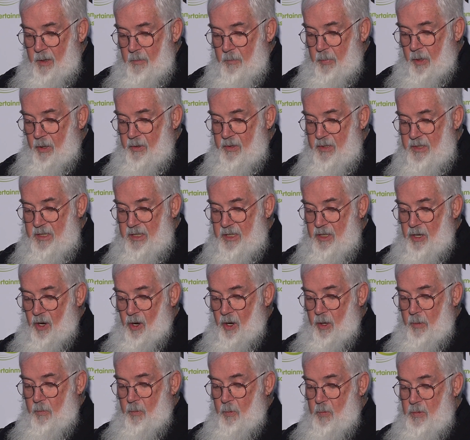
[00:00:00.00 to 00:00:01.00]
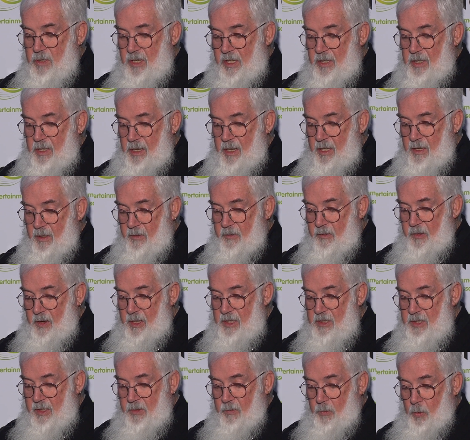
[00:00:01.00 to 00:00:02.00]
By this time, it was clear the
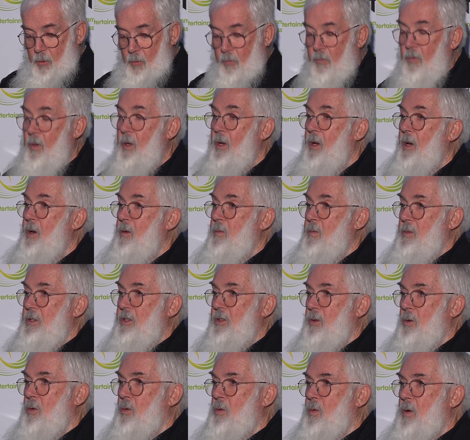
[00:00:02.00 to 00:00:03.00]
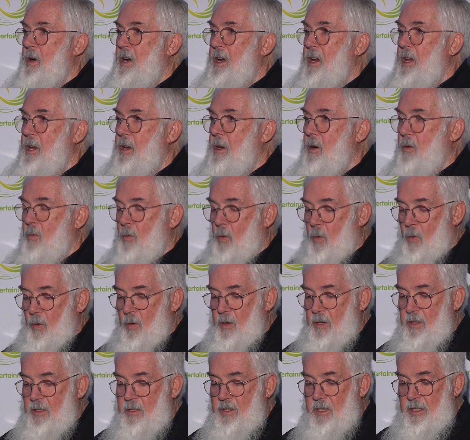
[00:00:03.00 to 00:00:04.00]
festival was already a
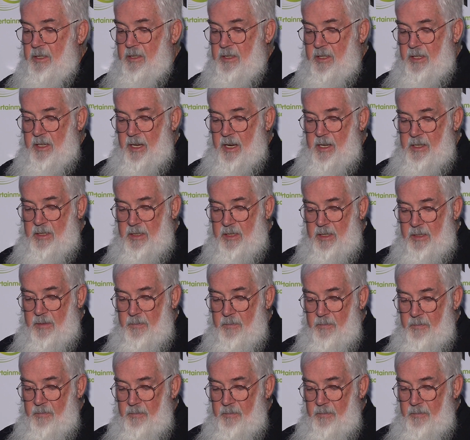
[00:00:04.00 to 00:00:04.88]
roaring success.